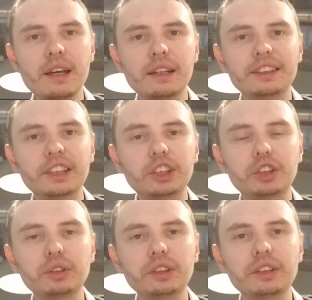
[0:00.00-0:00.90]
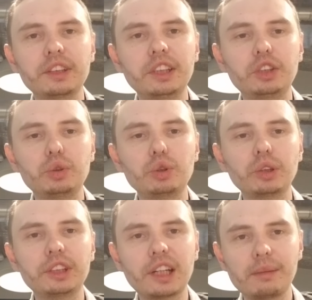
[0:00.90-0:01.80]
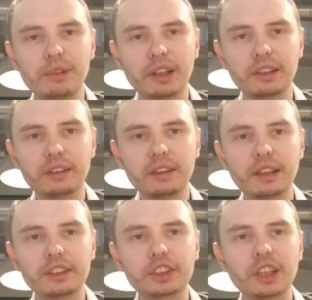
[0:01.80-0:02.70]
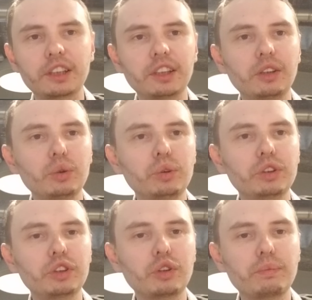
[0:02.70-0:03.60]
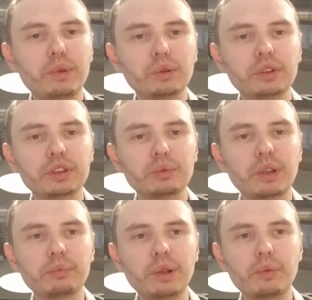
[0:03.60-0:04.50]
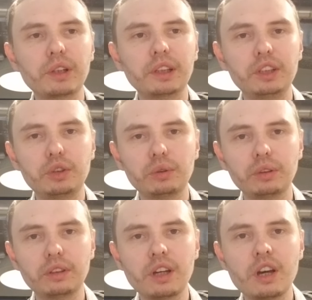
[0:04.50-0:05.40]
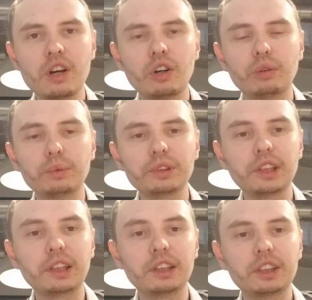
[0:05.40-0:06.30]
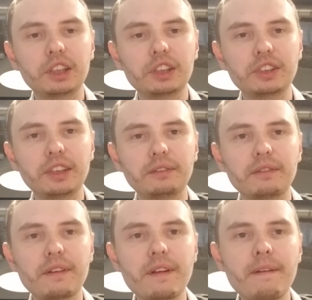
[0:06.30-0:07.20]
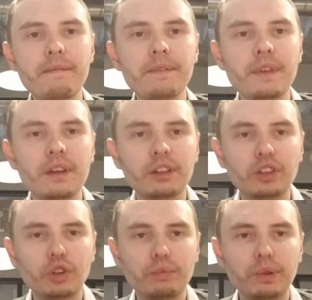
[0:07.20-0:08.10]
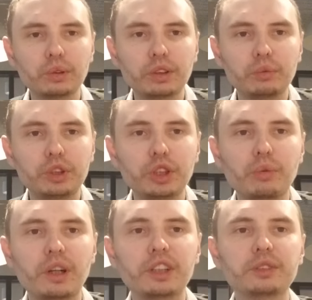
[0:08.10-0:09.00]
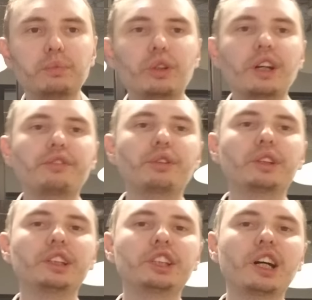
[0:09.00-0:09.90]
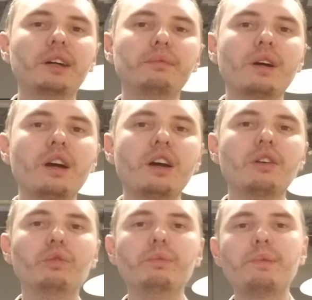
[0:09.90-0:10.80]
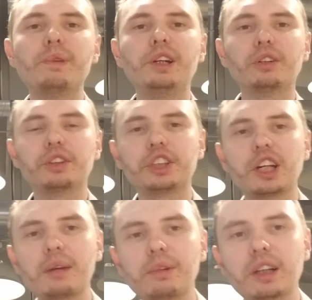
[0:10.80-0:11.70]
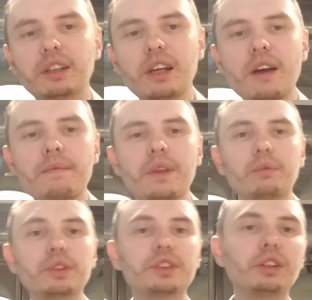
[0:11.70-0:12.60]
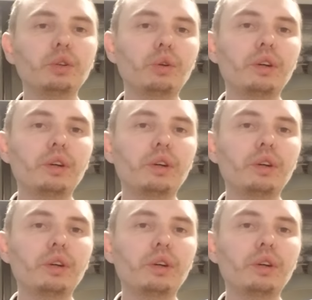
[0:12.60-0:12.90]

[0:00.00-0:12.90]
Essentially, they need to draw a timeline and start including the components one by one into it, almost like in a Tetris game. The component which requires more effort and time will be bigger in the timeline, whereas the low